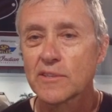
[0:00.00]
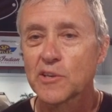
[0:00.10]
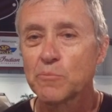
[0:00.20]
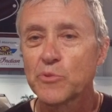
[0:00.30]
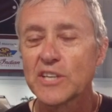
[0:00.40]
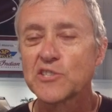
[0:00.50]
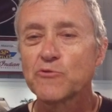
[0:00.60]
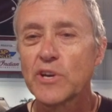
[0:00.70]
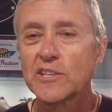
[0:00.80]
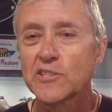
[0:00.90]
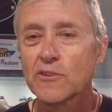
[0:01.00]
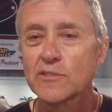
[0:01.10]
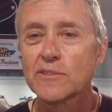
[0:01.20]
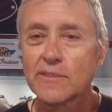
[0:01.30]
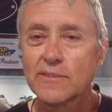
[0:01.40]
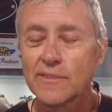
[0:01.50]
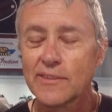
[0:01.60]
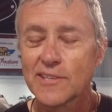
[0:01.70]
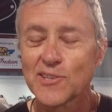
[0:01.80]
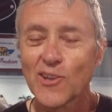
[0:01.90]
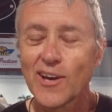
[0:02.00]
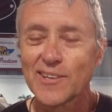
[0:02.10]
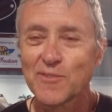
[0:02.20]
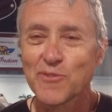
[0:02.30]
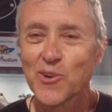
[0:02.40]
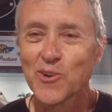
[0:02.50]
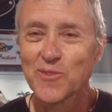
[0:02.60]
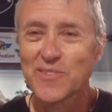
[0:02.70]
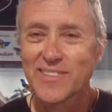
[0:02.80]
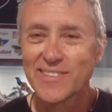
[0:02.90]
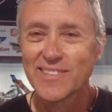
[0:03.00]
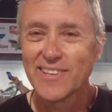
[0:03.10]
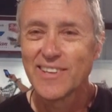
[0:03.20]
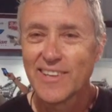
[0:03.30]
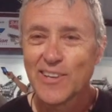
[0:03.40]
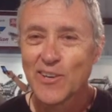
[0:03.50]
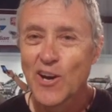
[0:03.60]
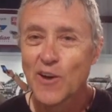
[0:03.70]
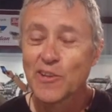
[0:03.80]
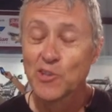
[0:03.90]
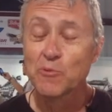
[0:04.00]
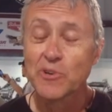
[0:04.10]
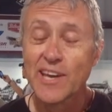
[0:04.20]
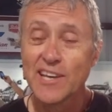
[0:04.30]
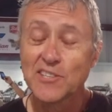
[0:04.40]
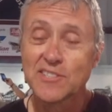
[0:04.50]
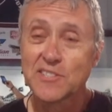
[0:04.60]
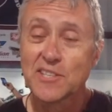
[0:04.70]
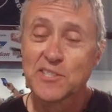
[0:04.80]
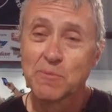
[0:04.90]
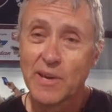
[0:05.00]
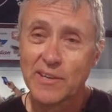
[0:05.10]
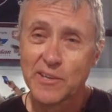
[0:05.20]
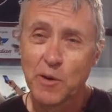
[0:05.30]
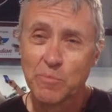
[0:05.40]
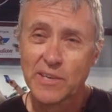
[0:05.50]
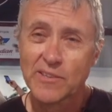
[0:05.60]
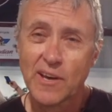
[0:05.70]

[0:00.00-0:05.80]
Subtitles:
and compression ratios. There's a lot involved. And the lubrication system ended up being the